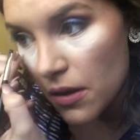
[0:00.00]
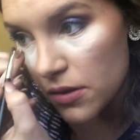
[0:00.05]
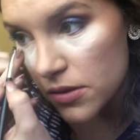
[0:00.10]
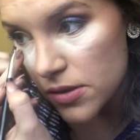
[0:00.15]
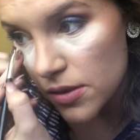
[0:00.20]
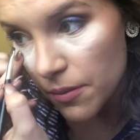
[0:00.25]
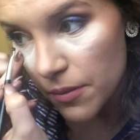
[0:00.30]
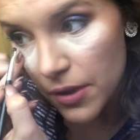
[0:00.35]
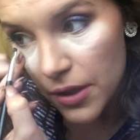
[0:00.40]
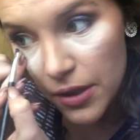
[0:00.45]

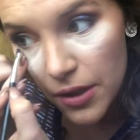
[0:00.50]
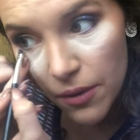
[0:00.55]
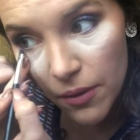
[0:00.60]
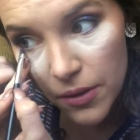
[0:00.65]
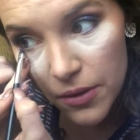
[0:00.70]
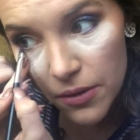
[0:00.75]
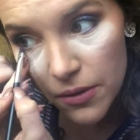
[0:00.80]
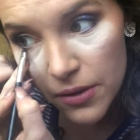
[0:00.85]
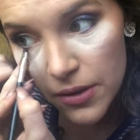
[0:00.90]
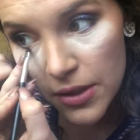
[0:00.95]
So I'm going to go
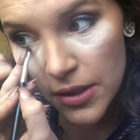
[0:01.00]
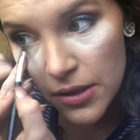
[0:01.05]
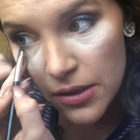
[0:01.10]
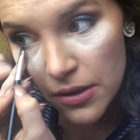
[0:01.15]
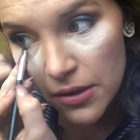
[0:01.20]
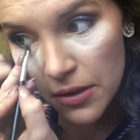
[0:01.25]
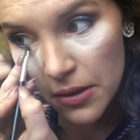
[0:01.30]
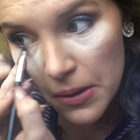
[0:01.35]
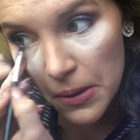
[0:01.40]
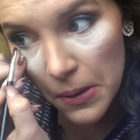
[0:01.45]

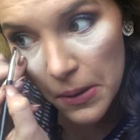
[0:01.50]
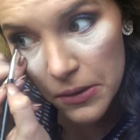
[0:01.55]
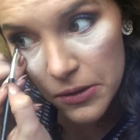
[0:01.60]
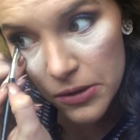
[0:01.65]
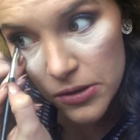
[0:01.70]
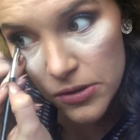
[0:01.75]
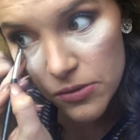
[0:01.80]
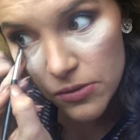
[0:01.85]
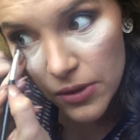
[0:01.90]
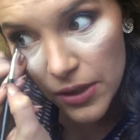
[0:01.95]
underneath,
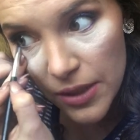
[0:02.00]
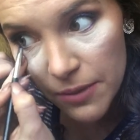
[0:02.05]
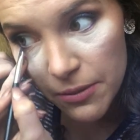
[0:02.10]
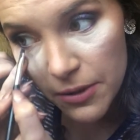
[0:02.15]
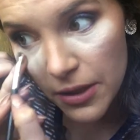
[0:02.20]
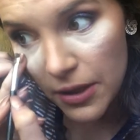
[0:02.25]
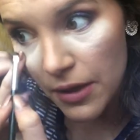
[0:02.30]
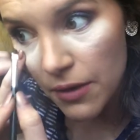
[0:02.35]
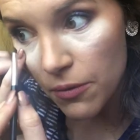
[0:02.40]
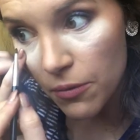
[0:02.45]
just
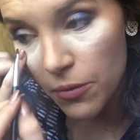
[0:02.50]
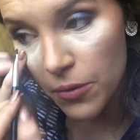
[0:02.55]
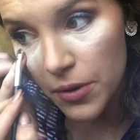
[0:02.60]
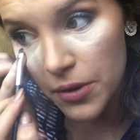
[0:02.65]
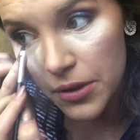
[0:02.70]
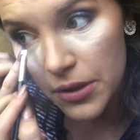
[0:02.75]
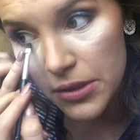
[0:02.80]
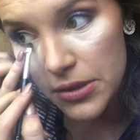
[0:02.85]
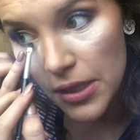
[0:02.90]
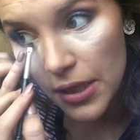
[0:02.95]
keeping it
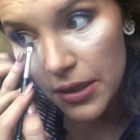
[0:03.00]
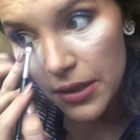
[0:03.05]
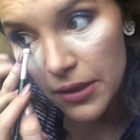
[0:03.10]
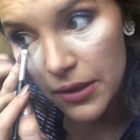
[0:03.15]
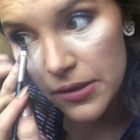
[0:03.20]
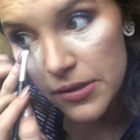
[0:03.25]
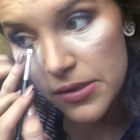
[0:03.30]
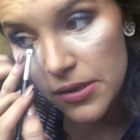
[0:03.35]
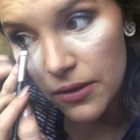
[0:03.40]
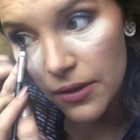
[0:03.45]
really tight
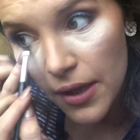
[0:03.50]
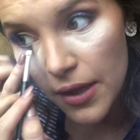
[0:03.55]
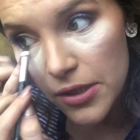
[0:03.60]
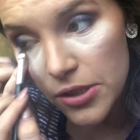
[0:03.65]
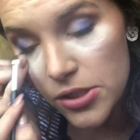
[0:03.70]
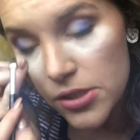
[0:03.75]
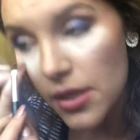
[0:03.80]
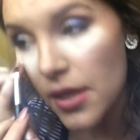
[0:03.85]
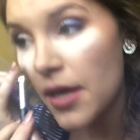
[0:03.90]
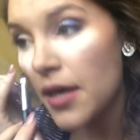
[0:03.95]
against the
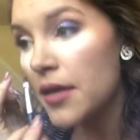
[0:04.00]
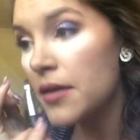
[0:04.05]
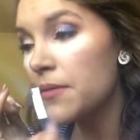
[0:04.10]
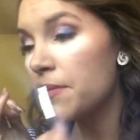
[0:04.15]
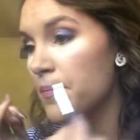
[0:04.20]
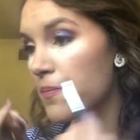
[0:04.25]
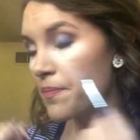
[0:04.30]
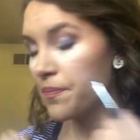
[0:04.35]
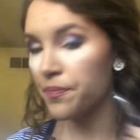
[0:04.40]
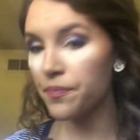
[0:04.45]
lash line.